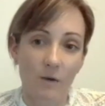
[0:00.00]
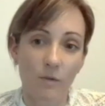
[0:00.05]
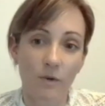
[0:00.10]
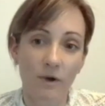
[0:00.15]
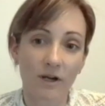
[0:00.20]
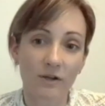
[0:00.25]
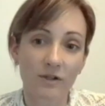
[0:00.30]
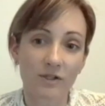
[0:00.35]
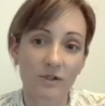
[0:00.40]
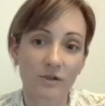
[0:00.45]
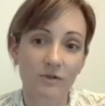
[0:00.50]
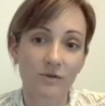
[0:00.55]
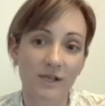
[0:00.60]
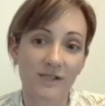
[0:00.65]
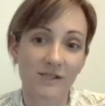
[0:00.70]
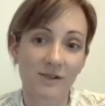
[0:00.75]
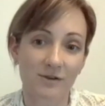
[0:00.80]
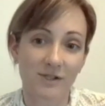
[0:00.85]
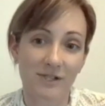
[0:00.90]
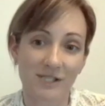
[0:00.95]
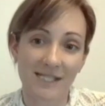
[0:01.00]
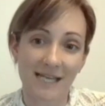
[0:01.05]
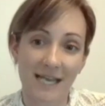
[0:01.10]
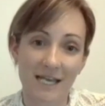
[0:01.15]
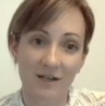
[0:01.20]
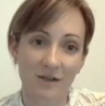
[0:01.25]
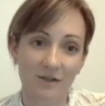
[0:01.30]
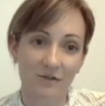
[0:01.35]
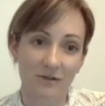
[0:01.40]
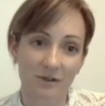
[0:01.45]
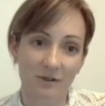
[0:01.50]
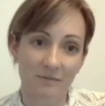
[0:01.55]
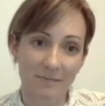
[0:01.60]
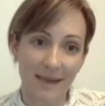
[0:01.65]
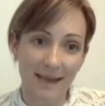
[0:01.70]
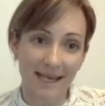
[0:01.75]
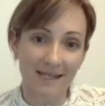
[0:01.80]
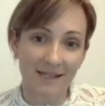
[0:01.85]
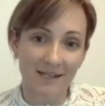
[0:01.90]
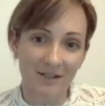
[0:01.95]
What I'll do is I'll just take you through the
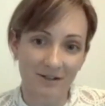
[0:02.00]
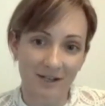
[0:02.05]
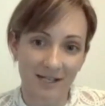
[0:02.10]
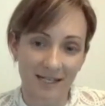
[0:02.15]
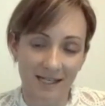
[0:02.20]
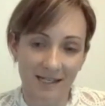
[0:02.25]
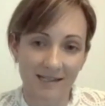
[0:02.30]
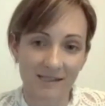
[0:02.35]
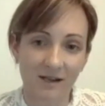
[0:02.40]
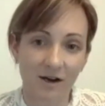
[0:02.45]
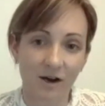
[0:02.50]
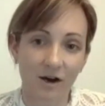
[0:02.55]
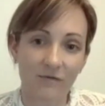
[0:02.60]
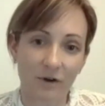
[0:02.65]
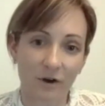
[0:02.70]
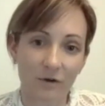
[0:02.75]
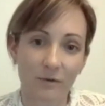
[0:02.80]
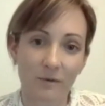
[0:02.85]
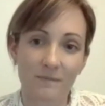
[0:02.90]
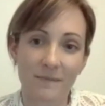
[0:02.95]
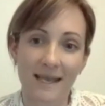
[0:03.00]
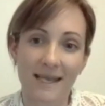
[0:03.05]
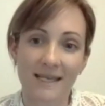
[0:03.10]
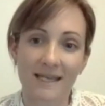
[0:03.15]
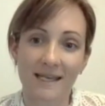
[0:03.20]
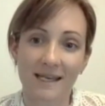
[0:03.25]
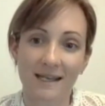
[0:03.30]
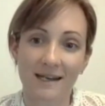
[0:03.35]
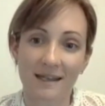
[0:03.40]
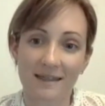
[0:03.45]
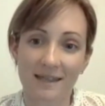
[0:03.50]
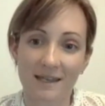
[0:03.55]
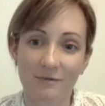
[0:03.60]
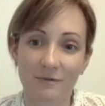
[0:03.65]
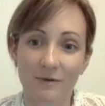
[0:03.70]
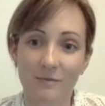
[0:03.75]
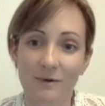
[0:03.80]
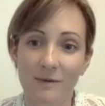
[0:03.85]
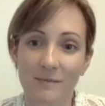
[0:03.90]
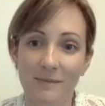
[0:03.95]
main ingredients of open banking, and I think
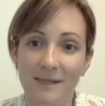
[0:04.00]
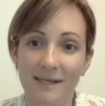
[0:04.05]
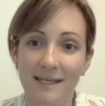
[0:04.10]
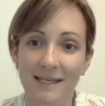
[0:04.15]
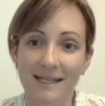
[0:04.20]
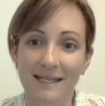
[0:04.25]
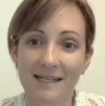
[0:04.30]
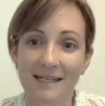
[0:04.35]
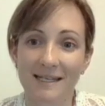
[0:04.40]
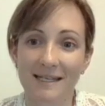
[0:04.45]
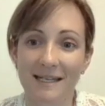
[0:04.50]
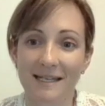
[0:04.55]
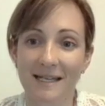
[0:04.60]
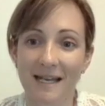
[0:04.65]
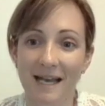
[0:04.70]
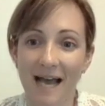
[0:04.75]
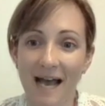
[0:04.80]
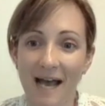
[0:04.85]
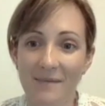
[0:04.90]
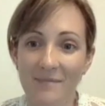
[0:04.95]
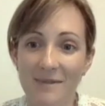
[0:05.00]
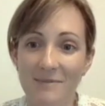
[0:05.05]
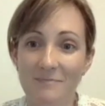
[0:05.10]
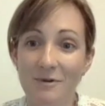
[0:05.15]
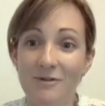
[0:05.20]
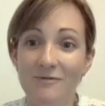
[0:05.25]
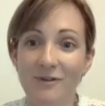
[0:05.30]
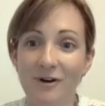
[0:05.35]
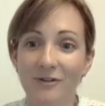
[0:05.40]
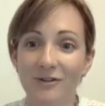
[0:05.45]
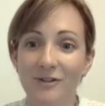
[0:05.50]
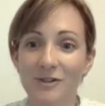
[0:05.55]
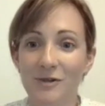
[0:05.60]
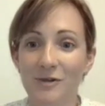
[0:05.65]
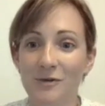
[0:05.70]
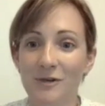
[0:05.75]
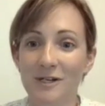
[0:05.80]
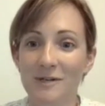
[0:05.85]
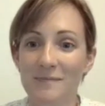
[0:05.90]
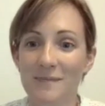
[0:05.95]
we'll probably move on to
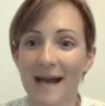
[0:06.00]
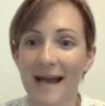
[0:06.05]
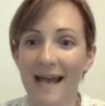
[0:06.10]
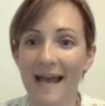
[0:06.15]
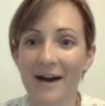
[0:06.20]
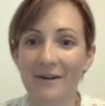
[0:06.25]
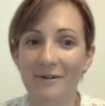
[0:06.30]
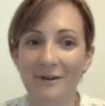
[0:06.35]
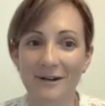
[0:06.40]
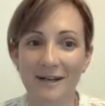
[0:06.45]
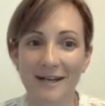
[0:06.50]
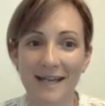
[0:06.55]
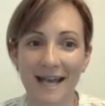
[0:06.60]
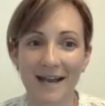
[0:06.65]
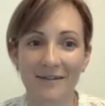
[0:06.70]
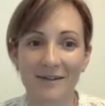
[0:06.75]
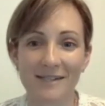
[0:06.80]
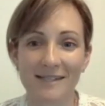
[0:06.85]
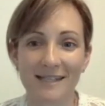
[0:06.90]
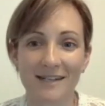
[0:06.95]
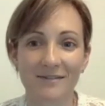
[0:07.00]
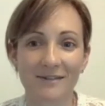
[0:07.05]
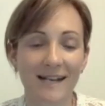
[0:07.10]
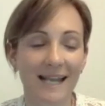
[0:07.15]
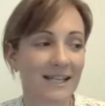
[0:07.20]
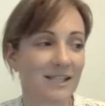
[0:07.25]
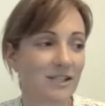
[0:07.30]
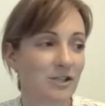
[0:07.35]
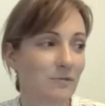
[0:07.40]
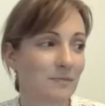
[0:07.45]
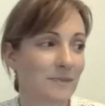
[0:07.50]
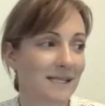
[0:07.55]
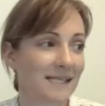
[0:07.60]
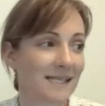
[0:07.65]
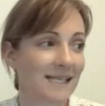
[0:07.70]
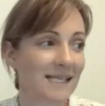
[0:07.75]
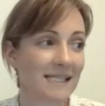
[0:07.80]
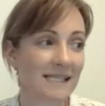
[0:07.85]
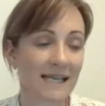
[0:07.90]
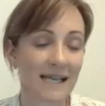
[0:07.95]
talking about how it's going to relate to your
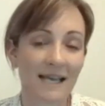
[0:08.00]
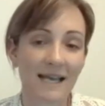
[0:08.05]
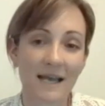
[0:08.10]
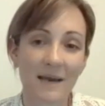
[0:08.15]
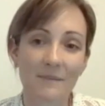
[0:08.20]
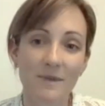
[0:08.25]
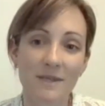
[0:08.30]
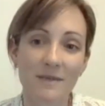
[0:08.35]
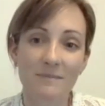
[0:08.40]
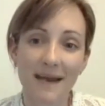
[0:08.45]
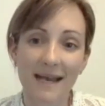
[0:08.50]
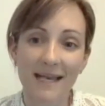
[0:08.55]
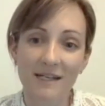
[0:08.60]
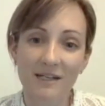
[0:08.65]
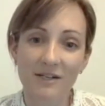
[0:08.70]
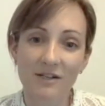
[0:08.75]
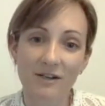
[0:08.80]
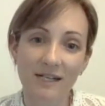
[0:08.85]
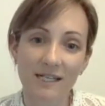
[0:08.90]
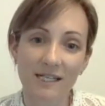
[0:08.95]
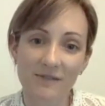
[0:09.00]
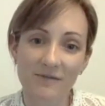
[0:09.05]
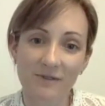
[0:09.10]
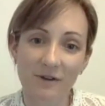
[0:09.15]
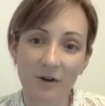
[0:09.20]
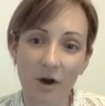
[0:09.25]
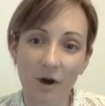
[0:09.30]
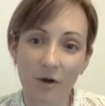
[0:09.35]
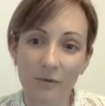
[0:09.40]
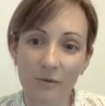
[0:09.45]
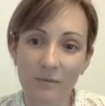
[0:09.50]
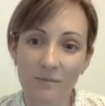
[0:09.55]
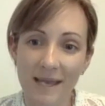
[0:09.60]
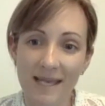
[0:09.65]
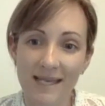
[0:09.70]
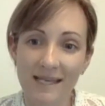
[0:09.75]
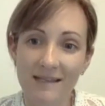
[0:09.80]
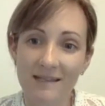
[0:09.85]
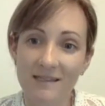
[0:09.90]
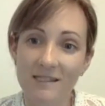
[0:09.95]
business. But the main ingredients for open
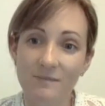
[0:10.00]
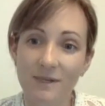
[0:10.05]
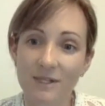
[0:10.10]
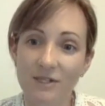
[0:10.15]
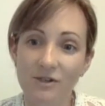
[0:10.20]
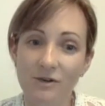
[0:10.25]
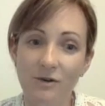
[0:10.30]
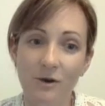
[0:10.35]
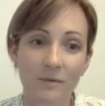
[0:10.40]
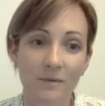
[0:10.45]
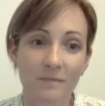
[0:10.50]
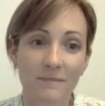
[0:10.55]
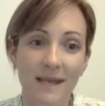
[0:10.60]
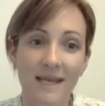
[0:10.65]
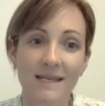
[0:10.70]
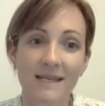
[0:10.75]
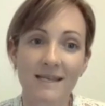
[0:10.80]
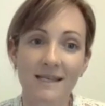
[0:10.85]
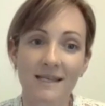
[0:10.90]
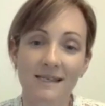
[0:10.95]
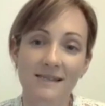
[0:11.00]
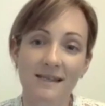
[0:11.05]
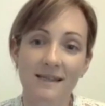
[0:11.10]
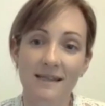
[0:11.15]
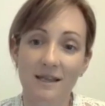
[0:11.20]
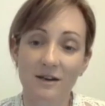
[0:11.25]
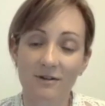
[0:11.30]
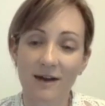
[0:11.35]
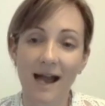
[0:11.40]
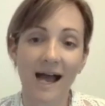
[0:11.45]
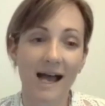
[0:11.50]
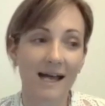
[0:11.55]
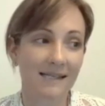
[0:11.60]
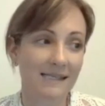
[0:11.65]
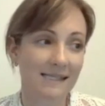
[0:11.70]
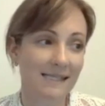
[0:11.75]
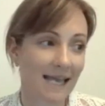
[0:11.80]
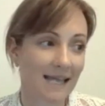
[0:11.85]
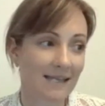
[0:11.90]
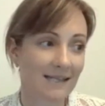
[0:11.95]
banking to be true open banking is that there are
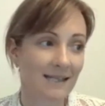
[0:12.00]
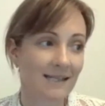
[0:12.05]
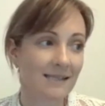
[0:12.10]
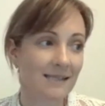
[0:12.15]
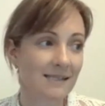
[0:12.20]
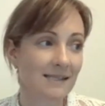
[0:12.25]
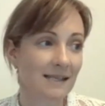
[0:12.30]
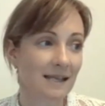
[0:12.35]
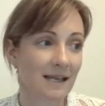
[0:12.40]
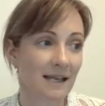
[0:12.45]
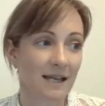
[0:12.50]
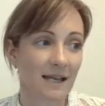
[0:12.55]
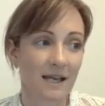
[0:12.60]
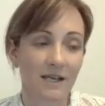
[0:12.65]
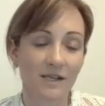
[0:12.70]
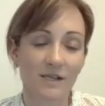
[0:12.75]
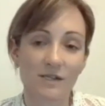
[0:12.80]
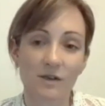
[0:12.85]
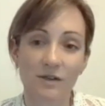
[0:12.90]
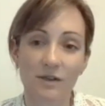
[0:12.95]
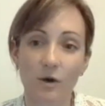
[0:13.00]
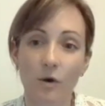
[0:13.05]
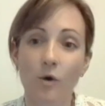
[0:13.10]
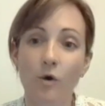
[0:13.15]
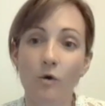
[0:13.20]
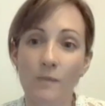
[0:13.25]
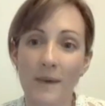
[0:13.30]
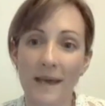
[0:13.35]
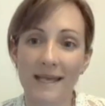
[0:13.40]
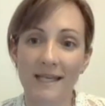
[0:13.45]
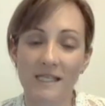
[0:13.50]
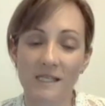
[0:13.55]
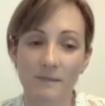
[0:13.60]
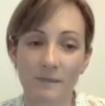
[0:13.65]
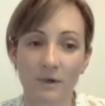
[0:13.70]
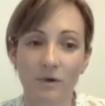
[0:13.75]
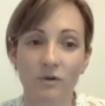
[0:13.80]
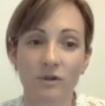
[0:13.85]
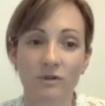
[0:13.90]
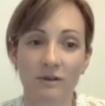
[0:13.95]
standards, so that all banks
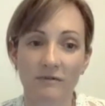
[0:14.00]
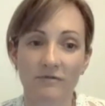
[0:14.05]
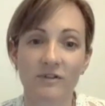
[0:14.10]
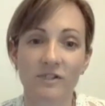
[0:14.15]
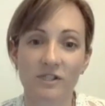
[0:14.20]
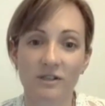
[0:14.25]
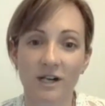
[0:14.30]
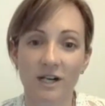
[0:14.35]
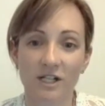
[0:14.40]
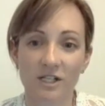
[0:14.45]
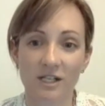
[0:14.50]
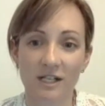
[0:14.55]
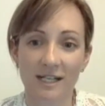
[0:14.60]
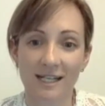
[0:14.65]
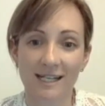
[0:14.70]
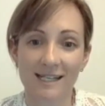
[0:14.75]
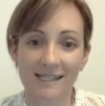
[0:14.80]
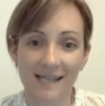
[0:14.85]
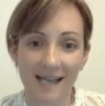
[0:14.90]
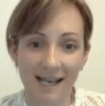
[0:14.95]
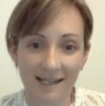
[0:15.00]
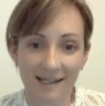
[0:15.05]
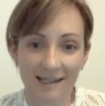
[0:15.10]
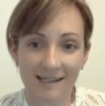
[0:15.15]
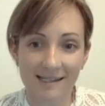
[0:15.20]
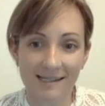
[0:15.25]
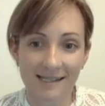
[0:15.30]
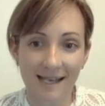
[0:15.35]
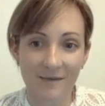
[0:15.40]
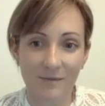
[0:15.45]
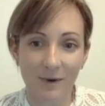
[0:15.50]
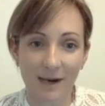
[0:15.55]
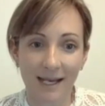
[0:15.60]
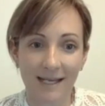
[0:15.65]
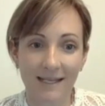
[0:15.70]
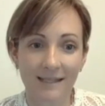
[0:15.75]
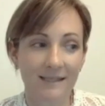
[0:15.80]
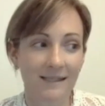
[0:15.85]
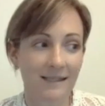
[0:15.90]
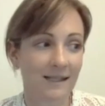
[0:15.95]
build their infrastructure in exactly the same
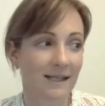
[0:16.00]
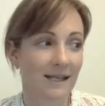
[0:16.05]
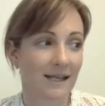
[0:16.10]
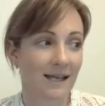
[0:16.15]
way,